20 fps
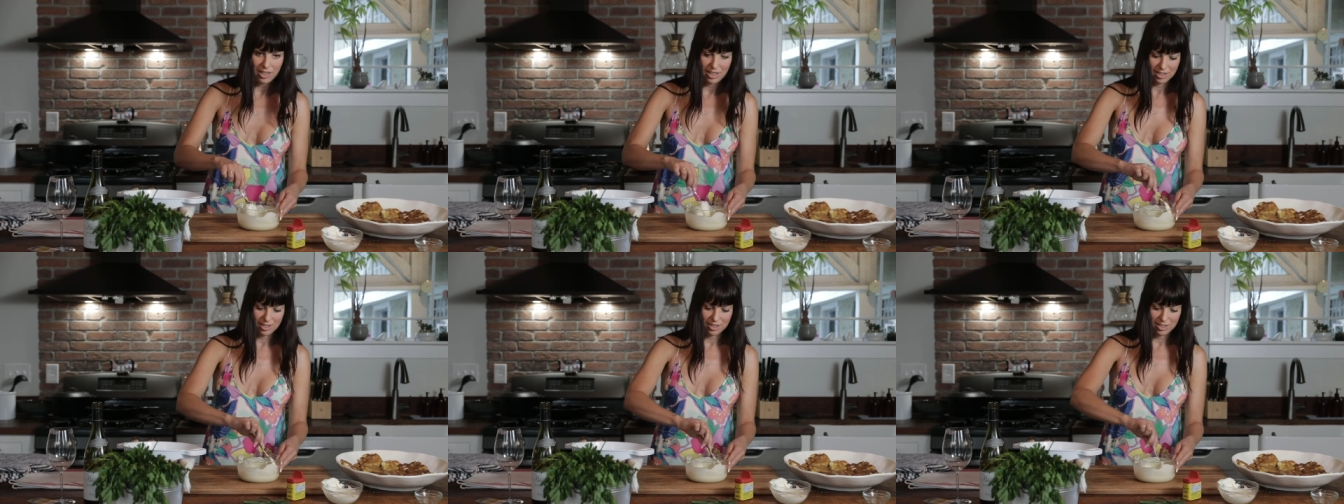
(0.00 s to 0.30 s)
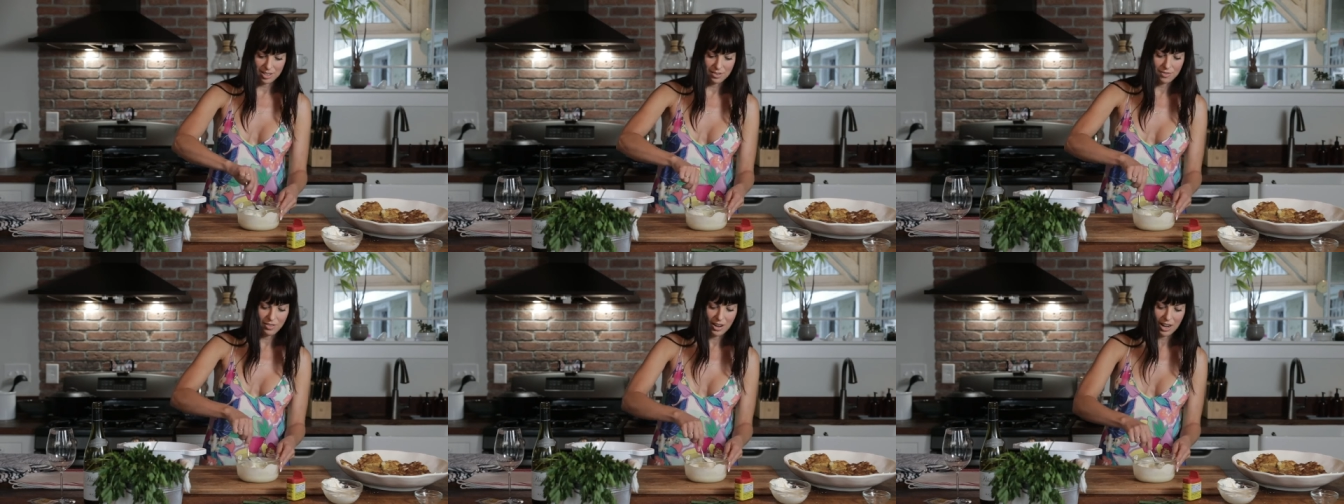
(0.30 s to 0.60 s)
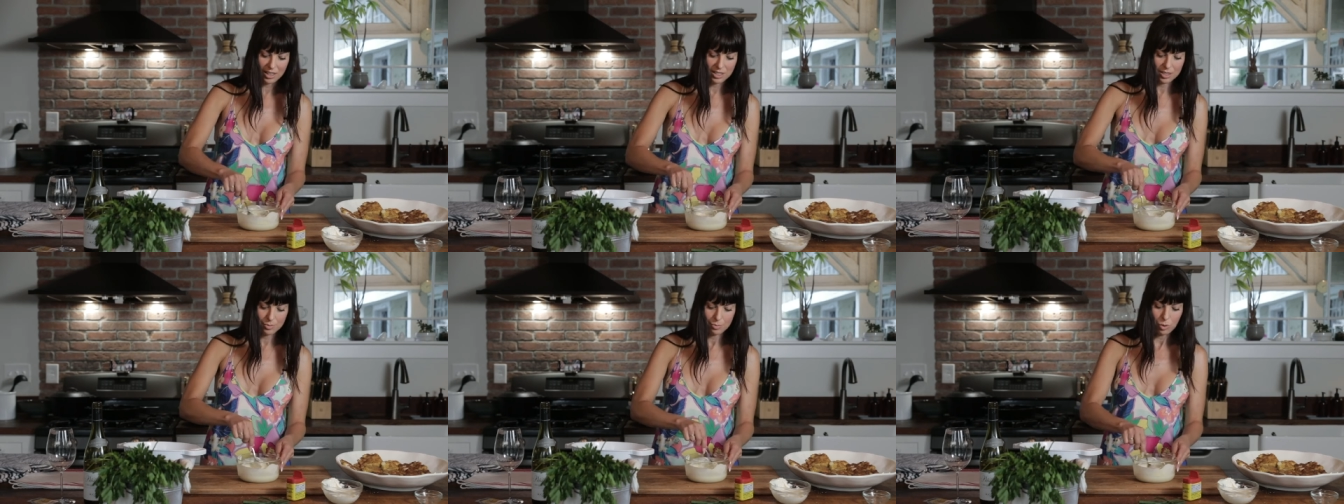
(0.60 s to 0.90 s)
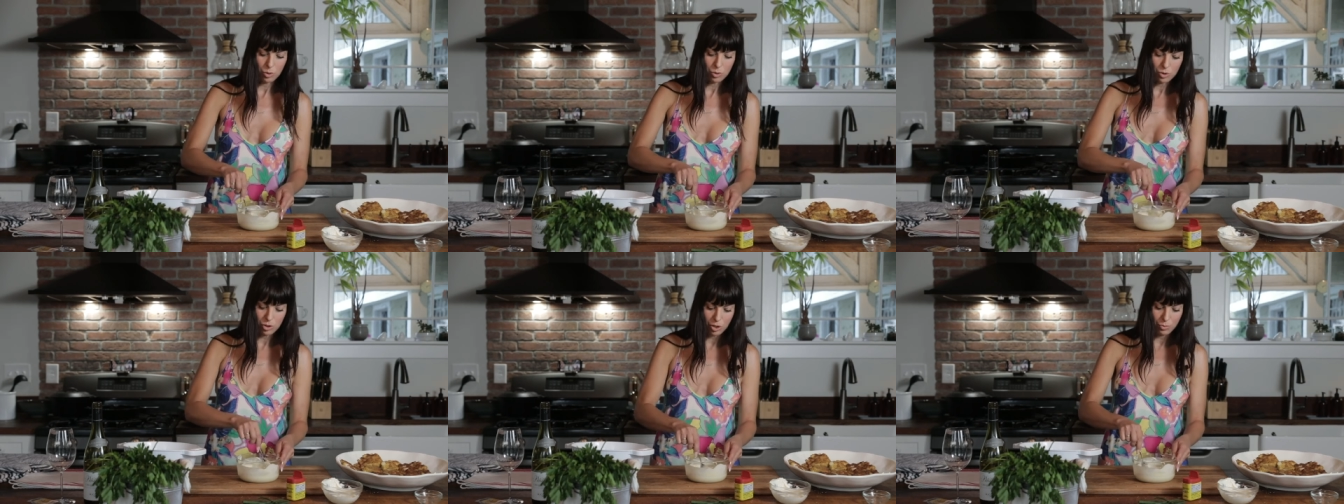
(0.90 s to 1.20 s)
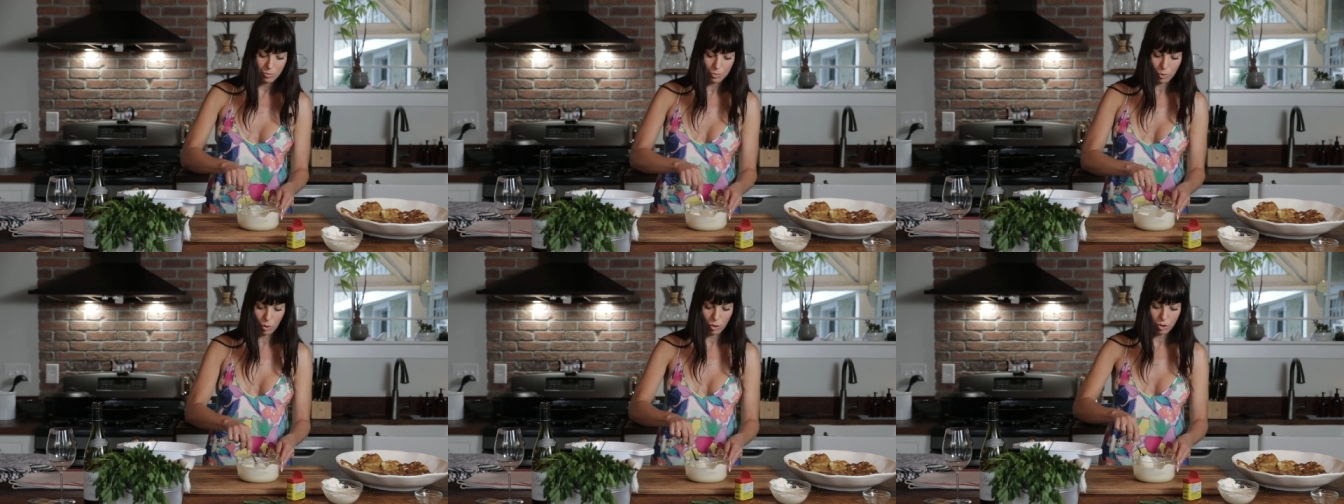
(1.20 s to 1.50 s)
least, in fact, most
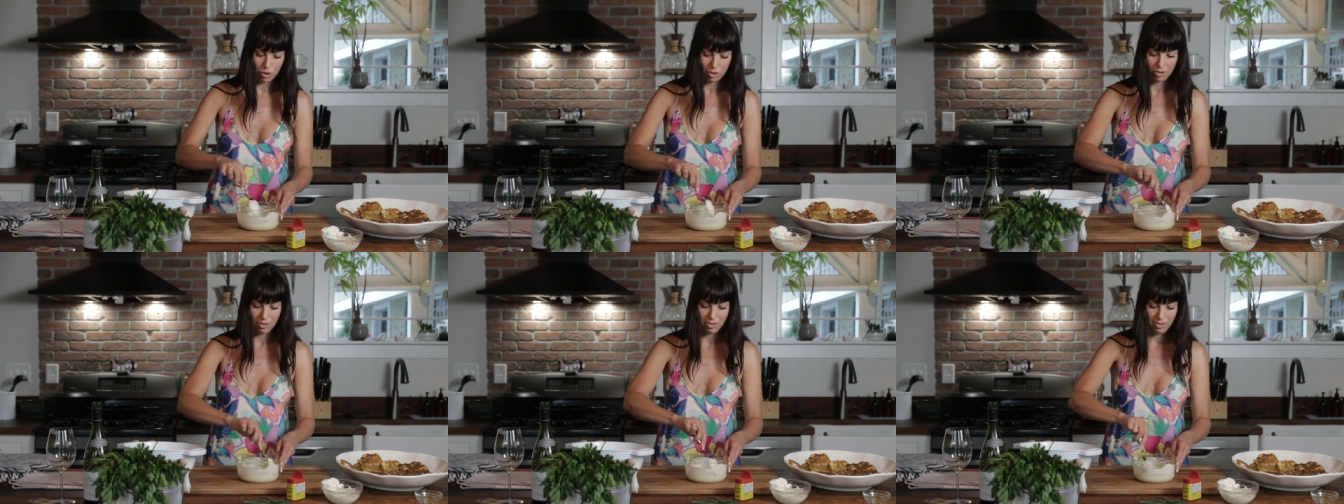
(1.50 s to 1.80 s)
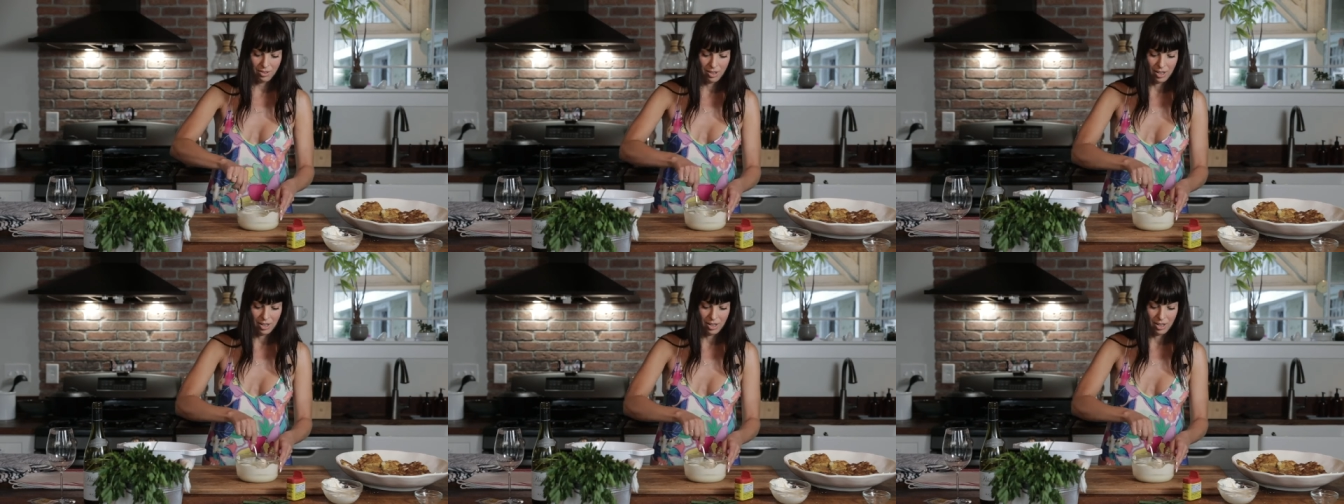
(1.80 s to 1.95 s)
important,